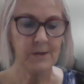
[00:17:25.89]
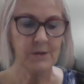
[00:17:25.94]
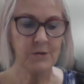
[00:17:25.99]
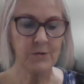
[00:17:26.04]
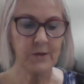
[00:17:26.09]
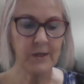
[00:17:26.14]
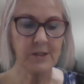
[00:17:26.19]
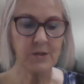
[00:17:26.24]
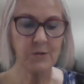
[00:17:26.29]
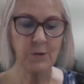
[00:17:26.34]

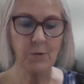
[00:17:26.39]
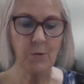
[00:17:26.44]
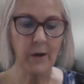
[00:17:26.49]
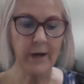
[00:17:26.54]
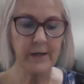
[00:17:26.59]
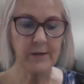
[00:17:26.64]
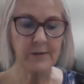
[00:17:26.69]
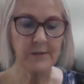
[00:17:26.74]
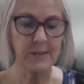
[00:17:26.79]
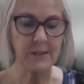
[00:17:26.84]
Trust
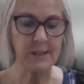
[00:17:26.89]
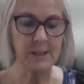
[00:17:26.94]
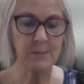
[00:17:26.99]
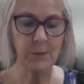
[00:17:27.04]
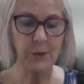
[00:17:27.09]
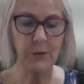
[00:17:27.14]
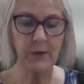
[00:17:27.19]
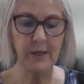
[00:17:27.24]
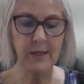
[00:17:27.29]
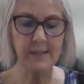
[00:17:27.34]
requires
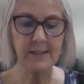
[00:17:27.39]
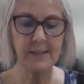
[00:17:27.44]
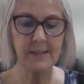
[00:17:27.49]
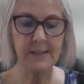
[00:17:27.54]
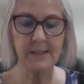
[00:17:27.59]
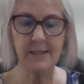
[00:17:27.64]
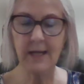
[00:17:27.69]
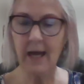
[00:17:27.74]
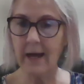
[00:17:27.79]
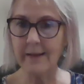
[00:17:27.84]
experience
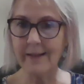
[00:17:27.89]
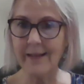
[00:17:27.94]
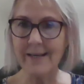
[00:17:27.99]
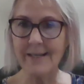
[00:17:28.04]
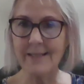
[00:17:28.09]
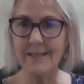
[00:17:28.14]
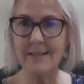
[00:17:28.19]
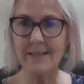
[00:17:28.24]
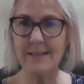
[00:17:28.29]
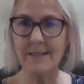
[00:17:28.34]
to tell
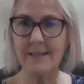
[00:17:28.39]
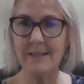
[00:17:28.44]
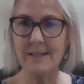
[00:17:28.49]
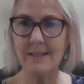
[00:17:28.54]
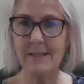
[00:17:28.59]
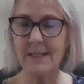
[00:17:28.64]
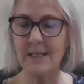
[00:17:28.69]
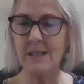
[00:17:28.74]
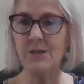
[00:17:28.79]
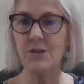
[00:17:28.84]
us,
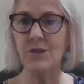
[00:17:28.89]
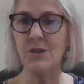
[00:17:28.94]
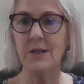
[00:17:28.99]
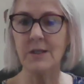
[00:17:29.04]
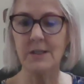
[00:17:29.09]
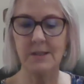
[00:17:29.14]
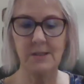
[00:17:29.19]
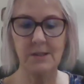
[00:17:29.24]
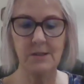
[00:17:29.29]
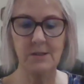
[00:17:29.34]
teach
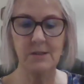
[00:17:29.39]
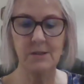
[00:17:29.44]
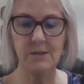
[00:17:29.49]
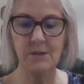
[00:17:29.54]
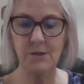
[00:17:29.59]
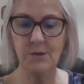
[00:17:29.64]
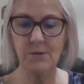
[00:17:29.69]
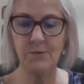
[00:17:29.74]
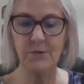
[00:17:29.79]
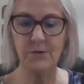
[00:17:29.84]
us,
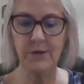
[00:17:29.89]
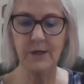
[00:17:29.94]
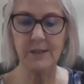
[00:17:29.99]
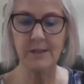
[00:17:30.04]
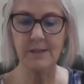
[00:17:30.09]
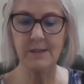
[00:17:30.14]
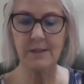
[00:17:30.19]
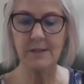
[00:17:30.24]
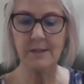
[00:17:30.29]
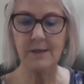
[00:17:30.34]
tutor
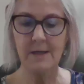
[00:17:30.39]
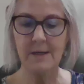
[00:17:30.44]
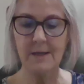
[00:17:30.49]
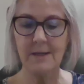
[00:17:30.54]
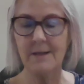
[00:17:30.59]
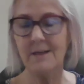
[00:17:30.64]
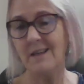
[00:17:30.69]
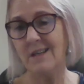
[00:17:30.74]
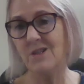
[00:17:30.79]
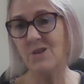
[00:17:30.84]
us
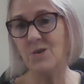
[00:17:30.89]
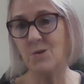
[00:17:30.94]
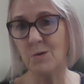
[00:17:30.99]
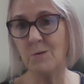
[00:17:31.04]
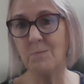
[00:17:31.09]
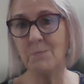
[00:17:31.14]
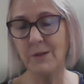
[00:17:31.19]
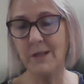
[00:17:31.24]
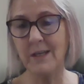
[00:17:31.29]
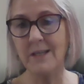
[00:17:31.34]
into
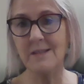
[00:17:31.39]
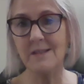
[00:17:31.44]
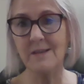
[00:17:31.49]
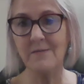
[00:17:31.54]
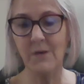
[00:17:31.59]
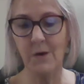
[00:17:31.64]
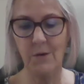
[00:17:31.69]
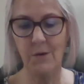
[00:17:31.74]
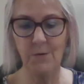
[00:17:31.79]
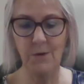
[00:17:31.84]
a place
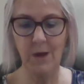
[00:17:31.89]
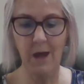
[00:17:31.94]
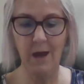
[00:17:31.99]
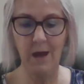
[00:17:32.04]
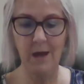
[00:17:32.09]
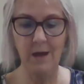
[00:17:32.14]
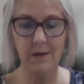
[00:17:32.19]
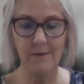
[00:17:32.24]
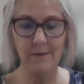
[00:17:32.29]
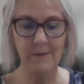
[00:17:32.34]
of
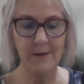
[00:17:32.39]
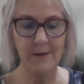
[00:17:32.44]
okay.